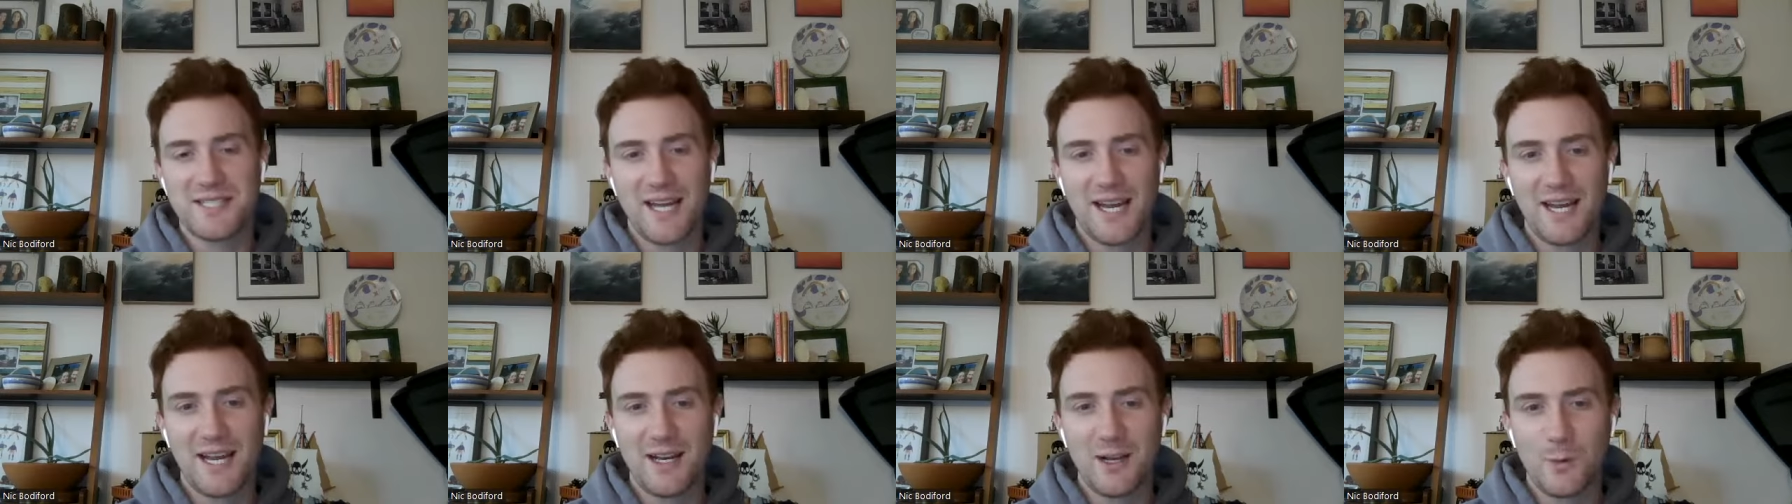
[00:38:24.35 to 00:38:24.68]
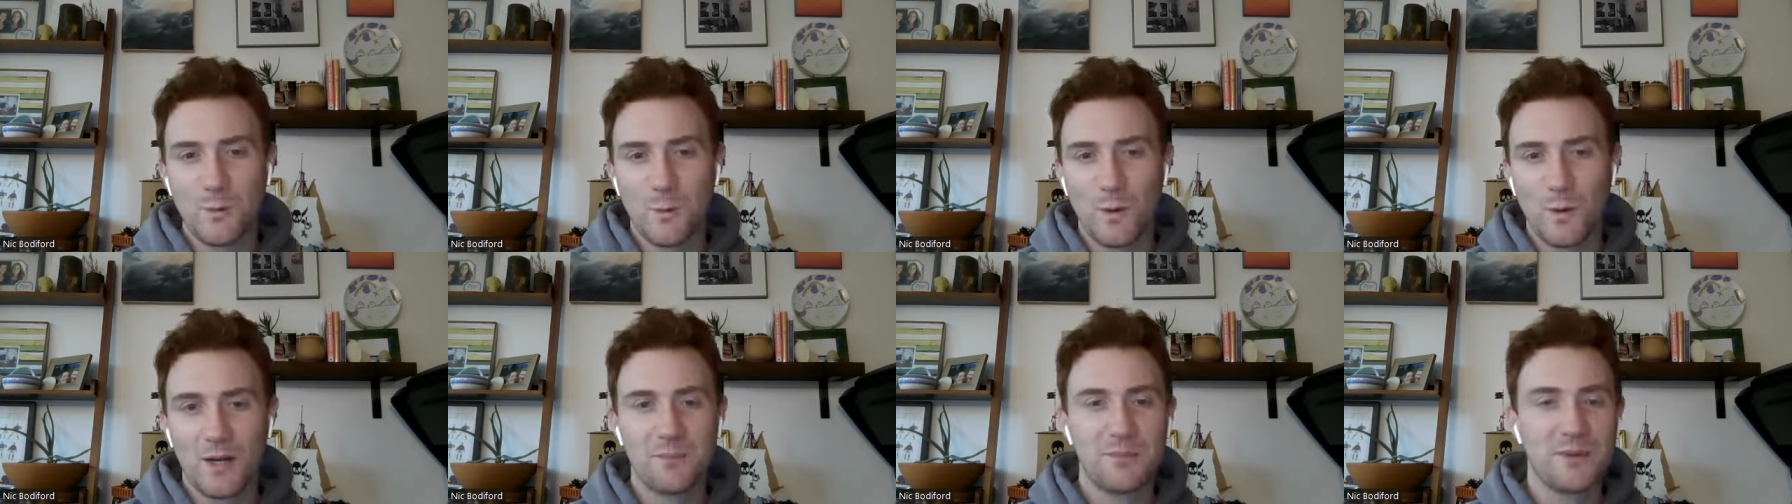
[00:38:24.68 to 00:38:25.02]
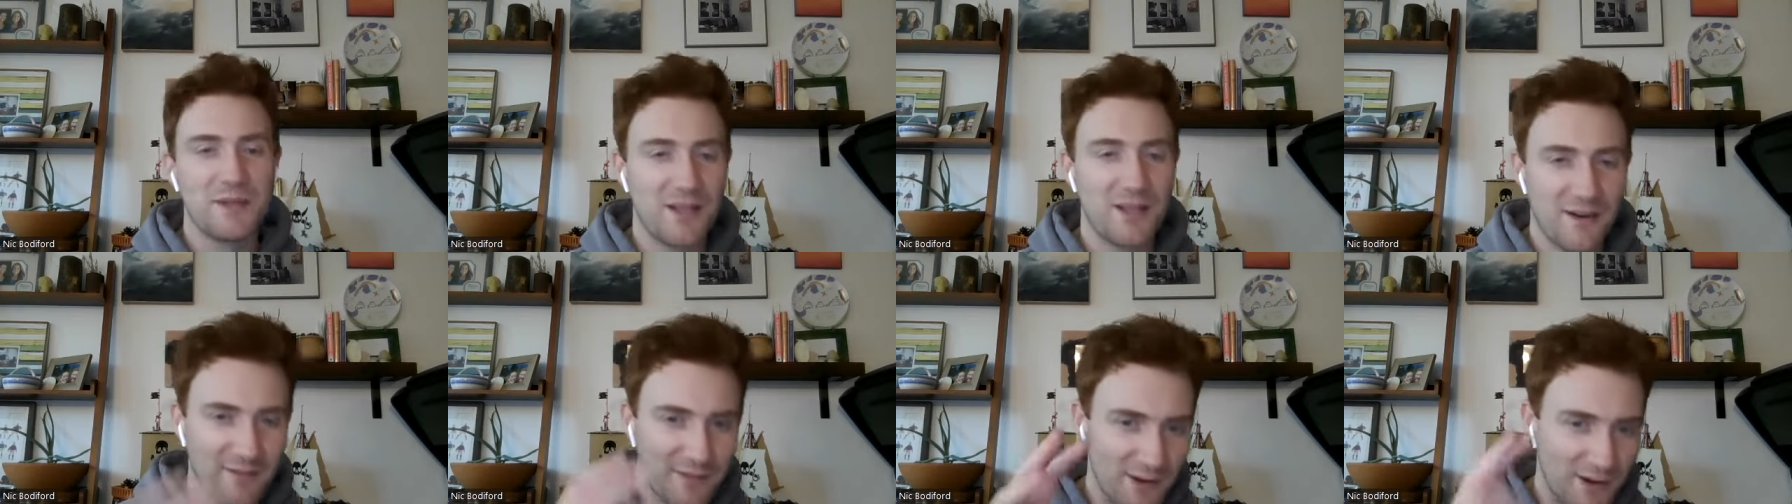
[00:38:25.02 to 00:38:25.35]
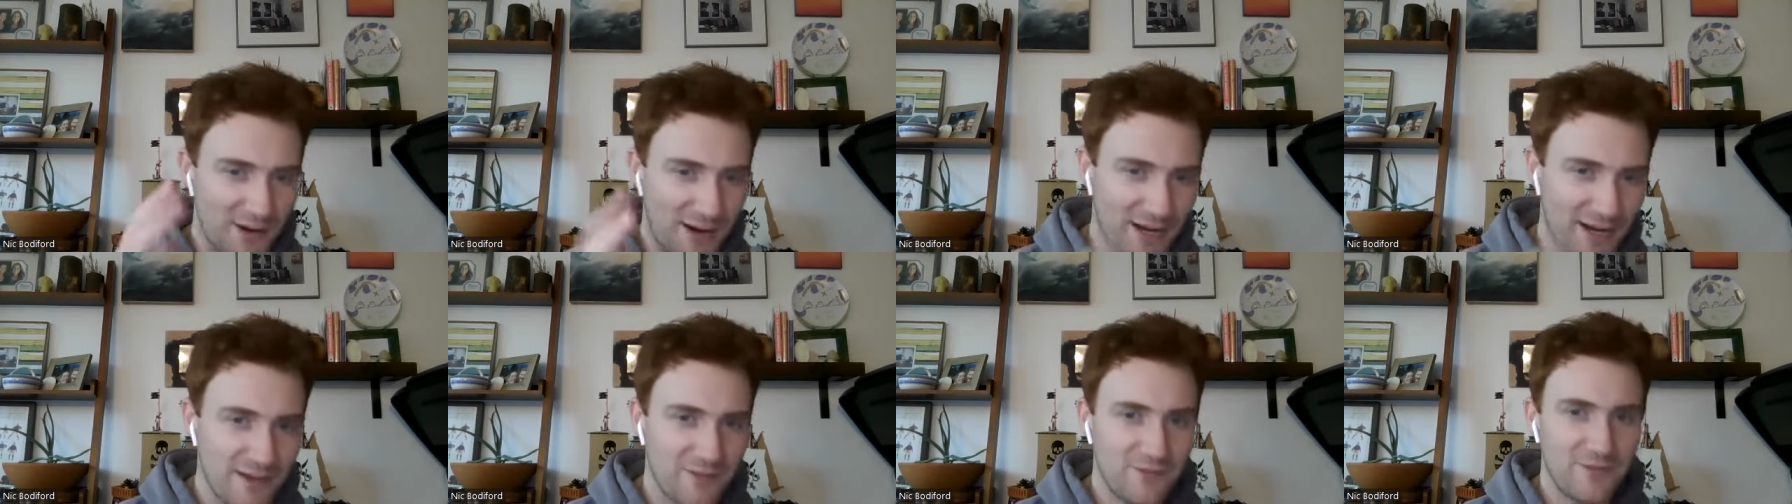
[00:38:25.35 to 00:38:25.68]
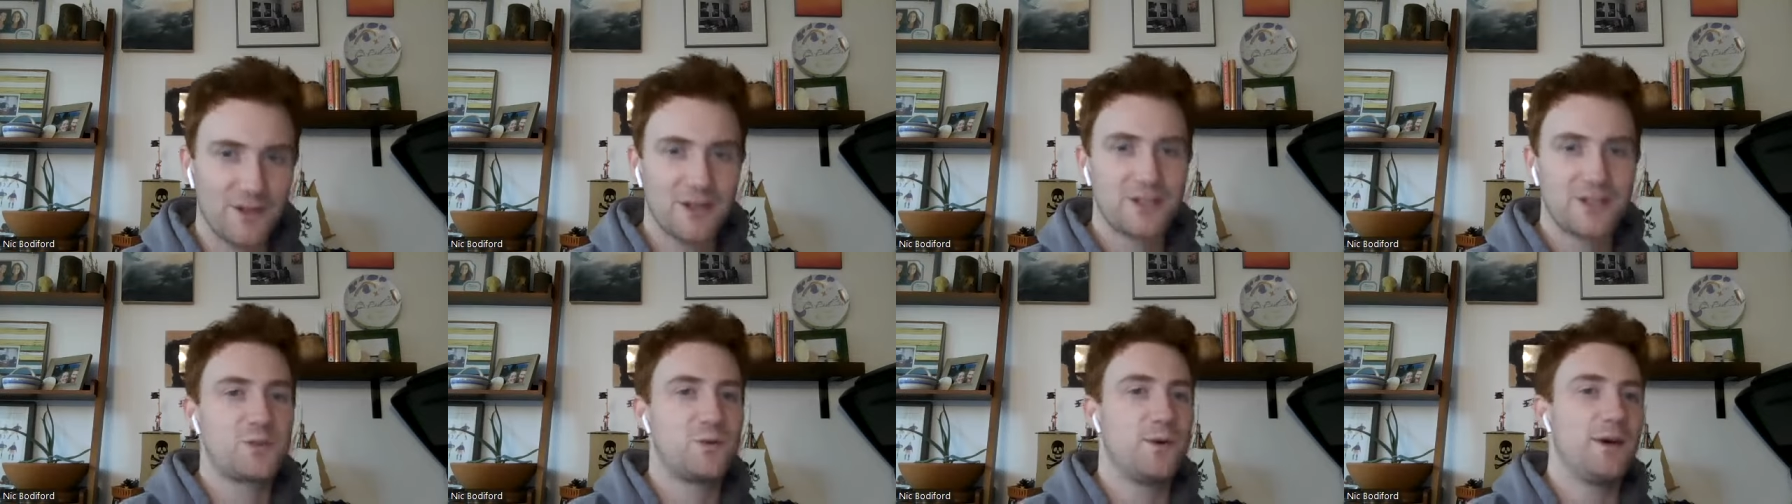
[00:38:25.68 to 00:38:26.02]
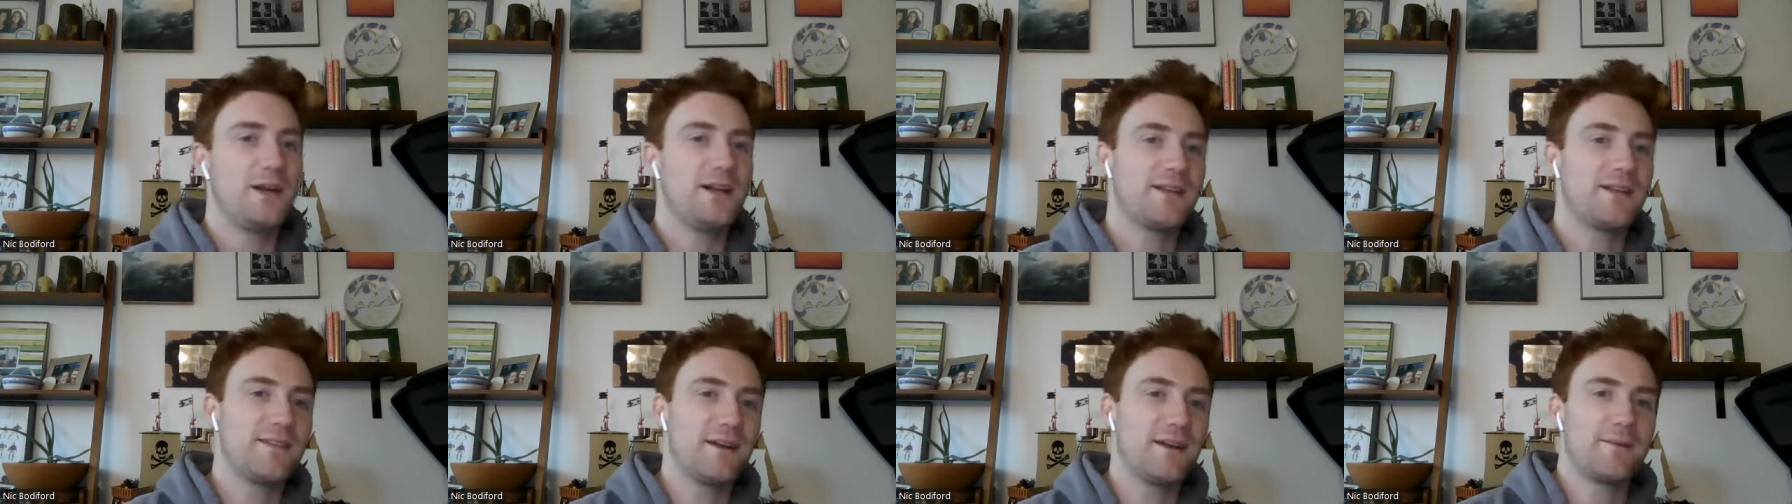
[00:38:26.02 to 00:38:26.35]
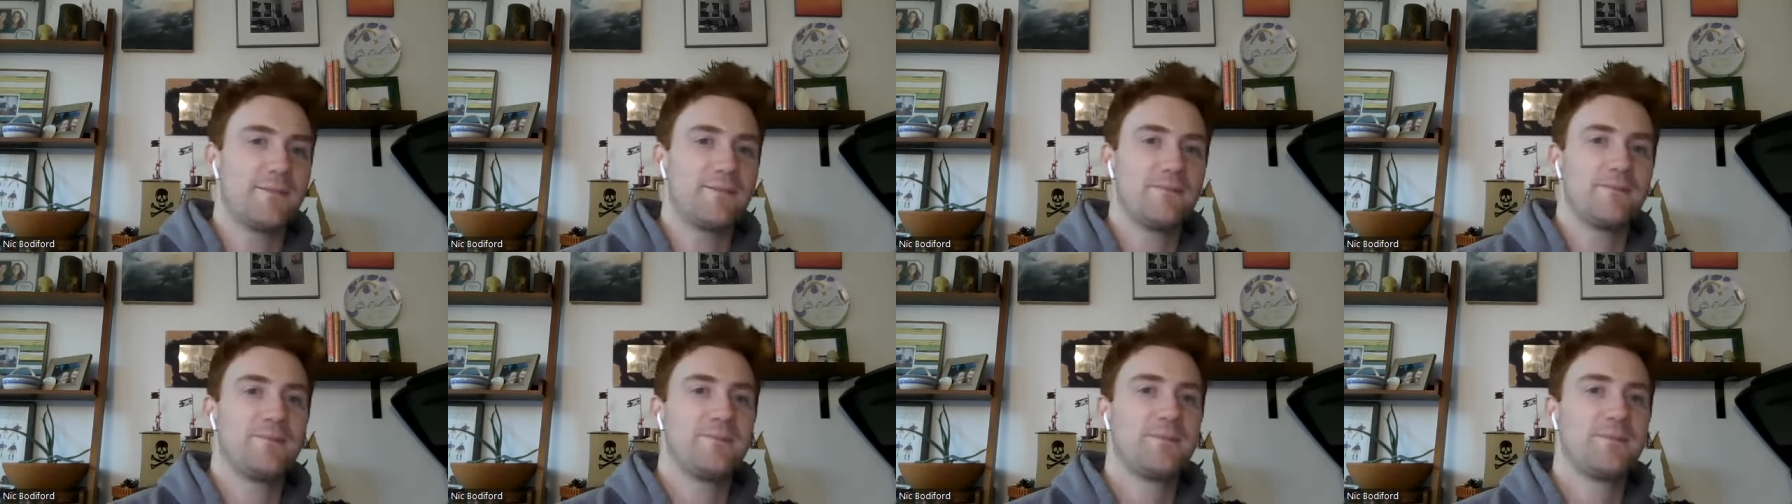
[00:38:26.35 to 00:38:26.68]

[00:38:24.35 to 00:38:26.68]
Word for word: tight end one, but they're they're kind of fluctuating there.